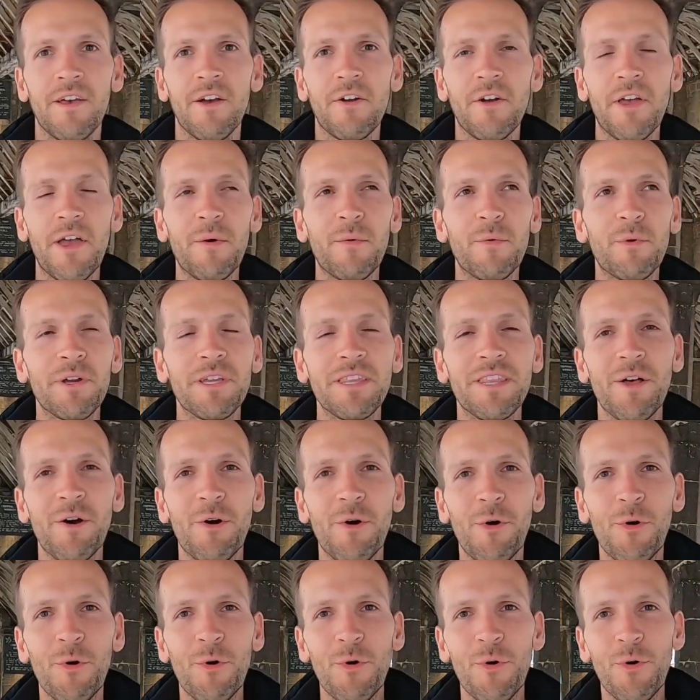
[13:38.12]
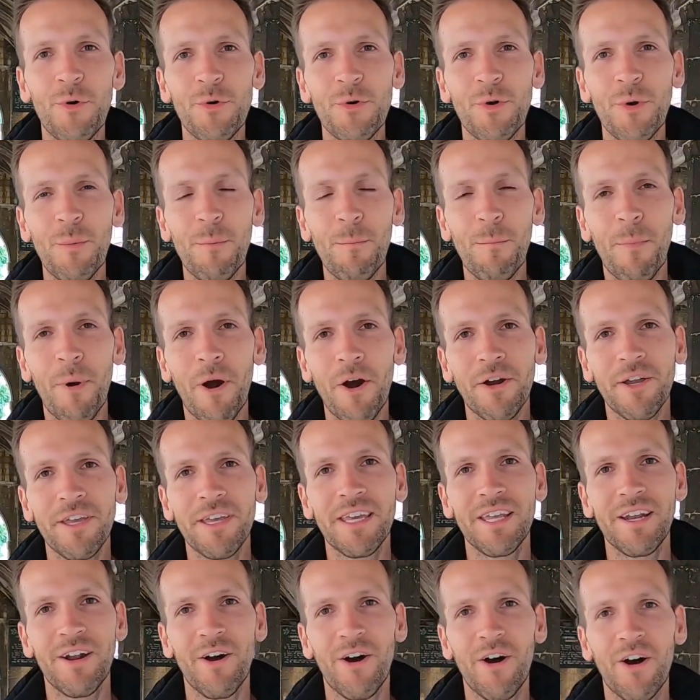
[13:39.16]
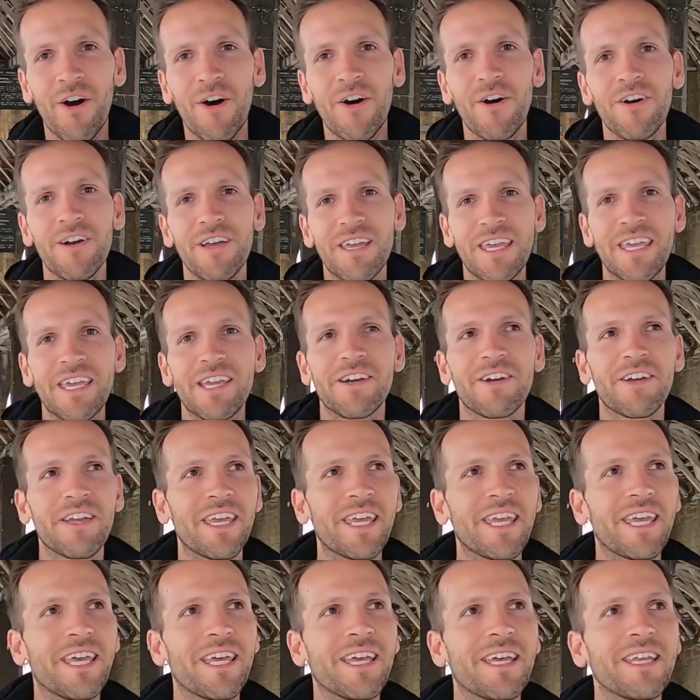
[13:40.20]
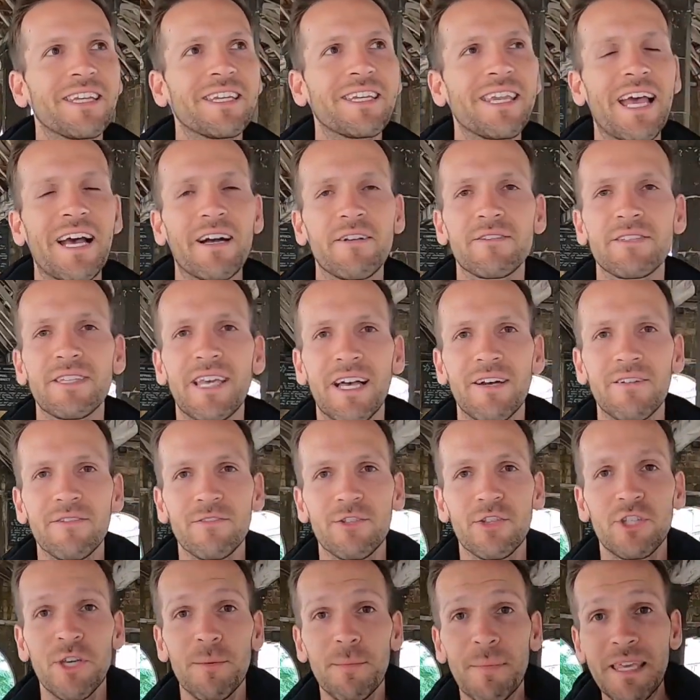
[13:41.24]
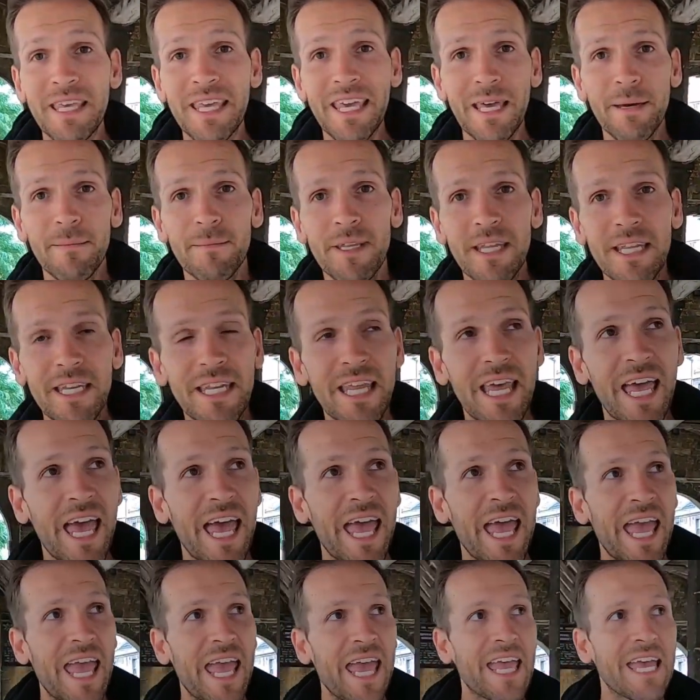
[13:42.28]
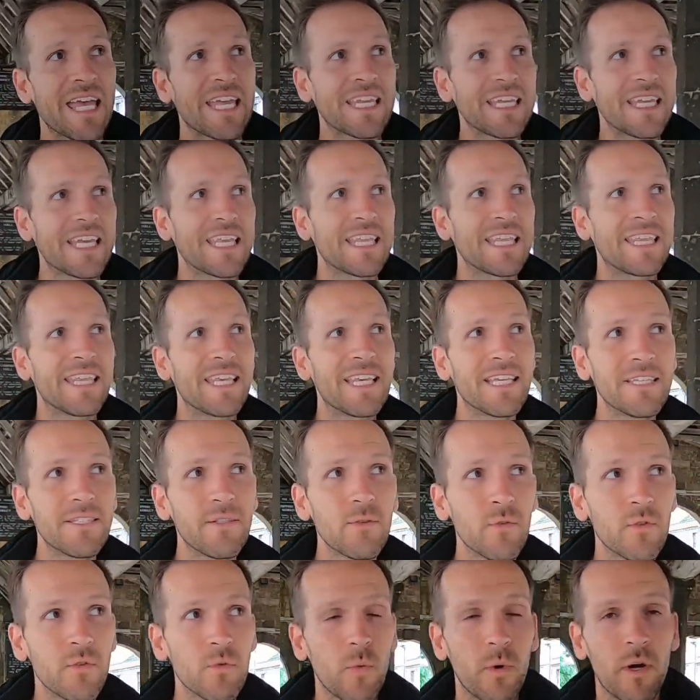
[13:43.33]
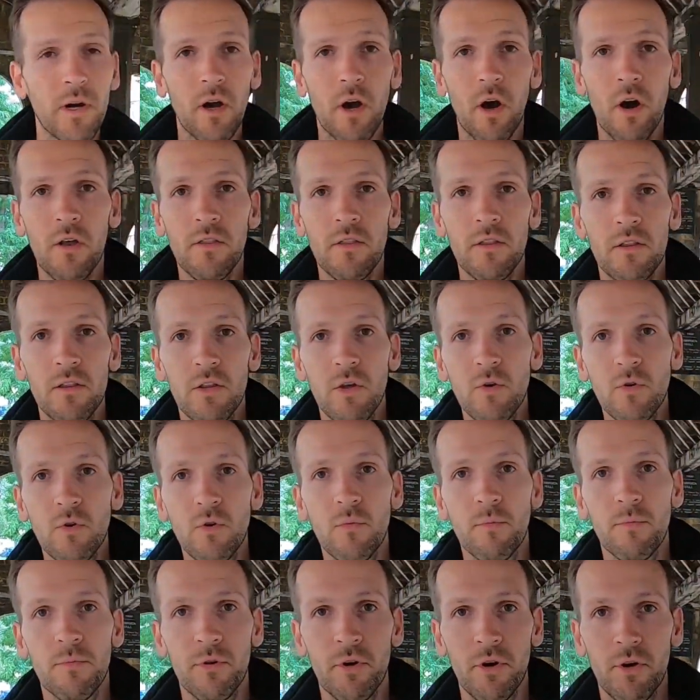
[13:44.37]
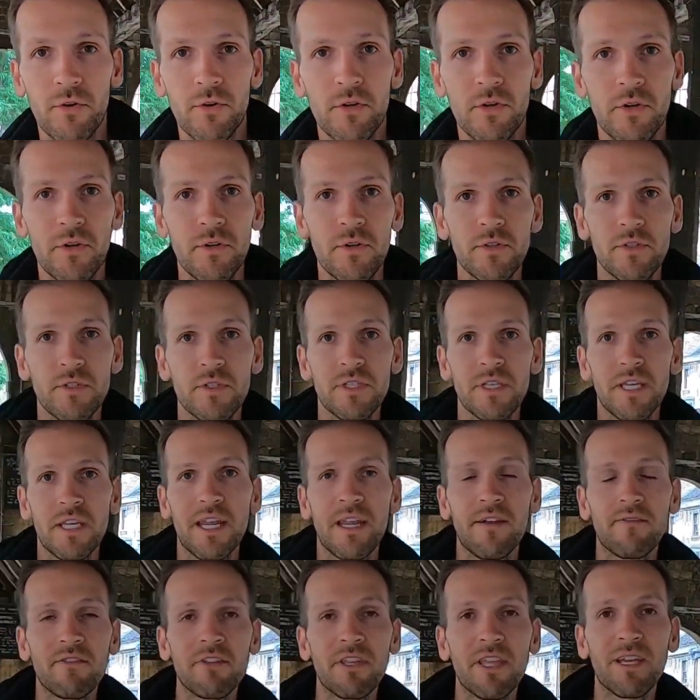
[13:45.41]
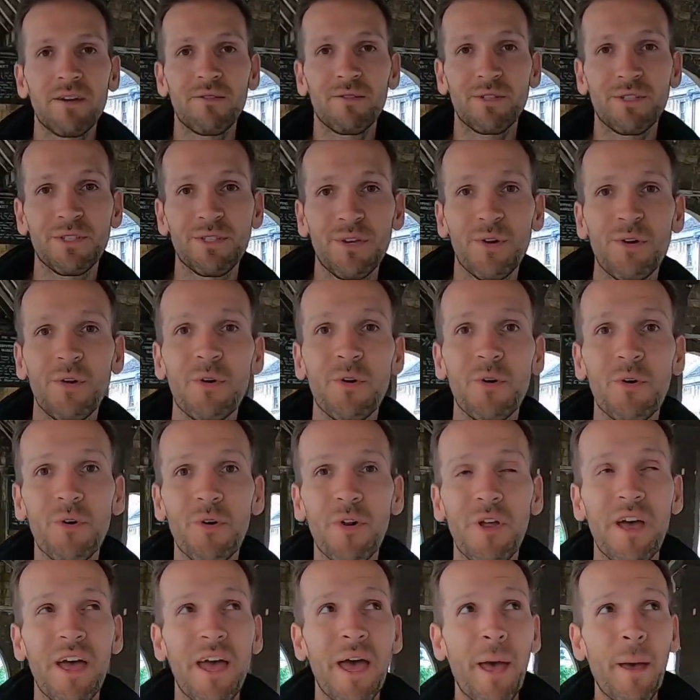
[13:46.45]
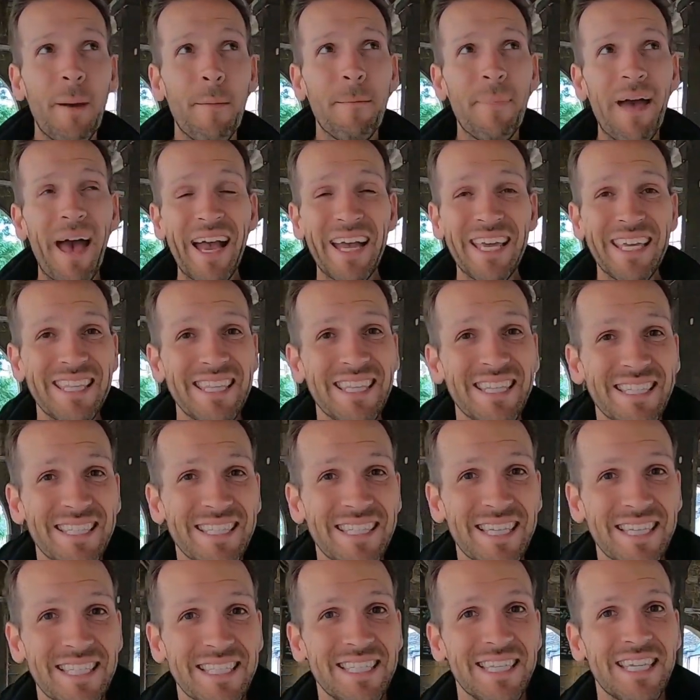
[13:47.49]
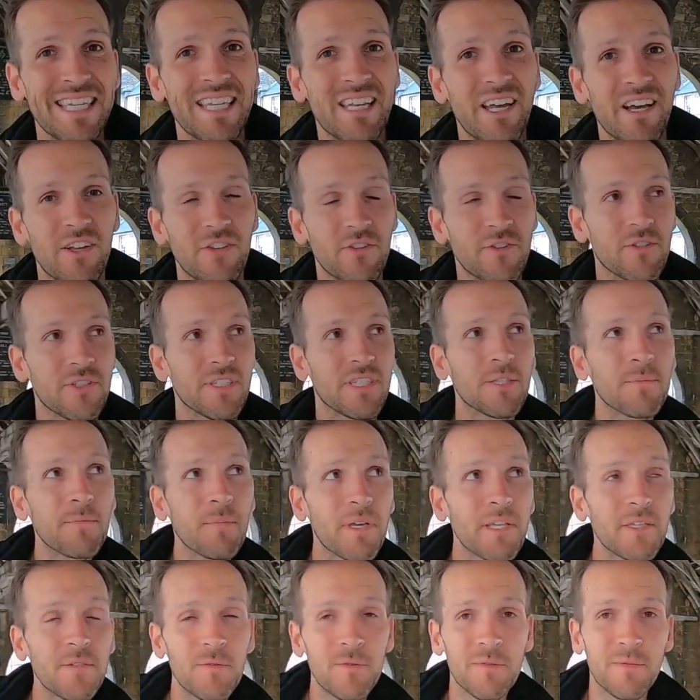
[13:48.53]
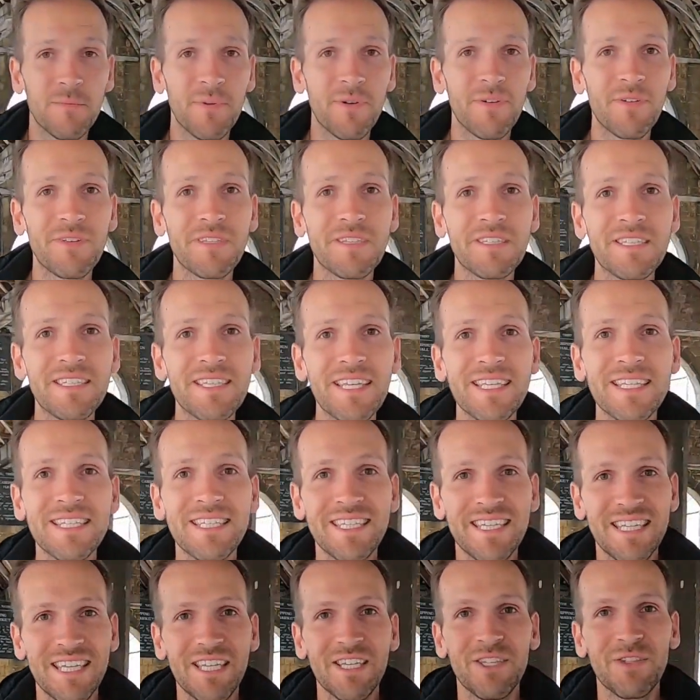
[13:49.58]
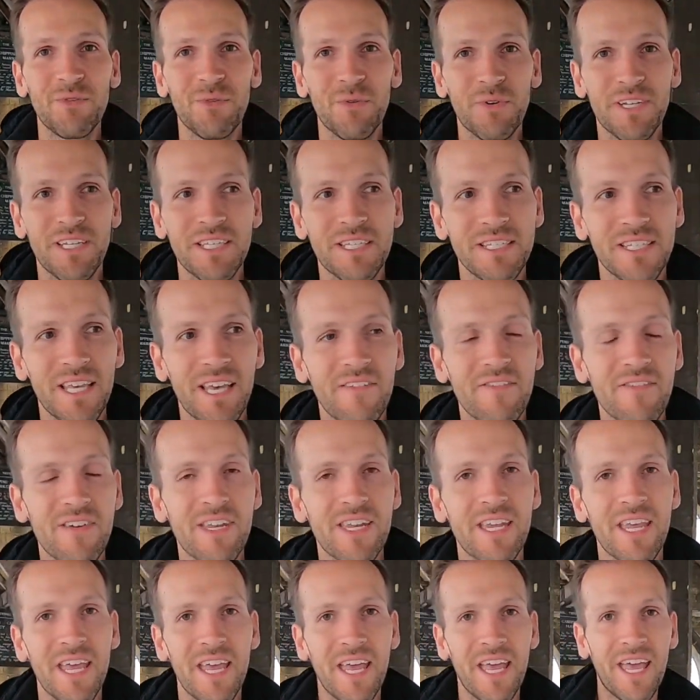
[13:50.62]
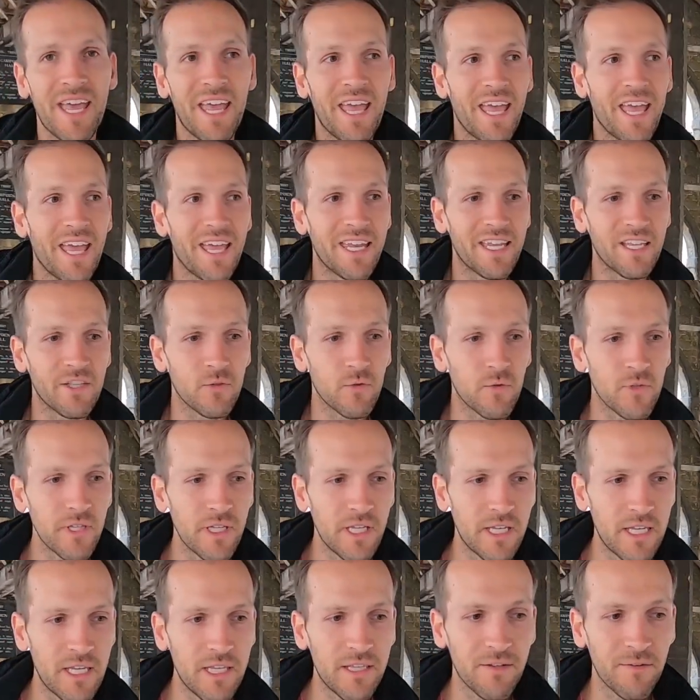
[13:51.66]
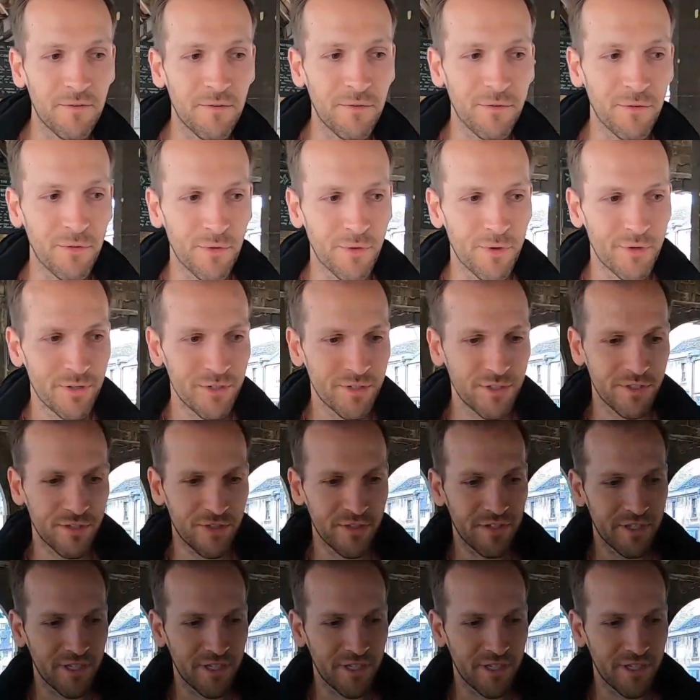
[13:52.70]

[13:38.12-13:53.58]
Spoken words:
Okay, we're in the old market hall here in downtown Chipping Campden, and this is where all the local produce and everything was sold back in the 1600s. This place was built in 1627, and it's really neat. The floors are